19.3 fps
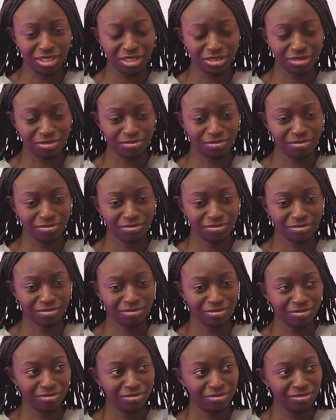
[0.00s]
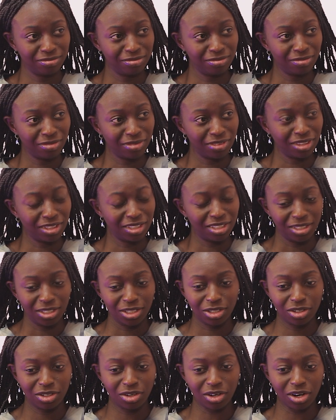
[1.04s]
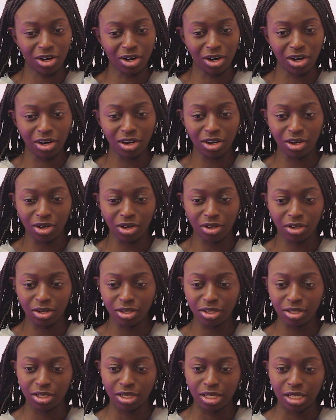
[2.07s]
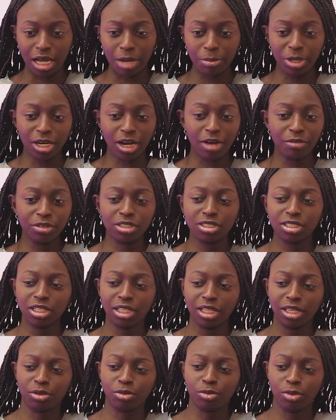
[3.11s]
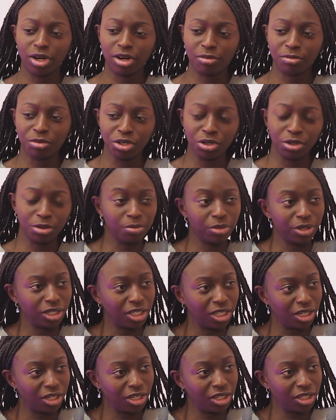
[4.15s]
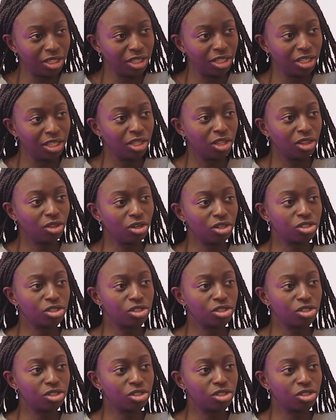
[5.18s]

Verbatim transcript: You're like, where do I start? Girl. I mean, obviously, like, whenever you're beginning, uh-huh.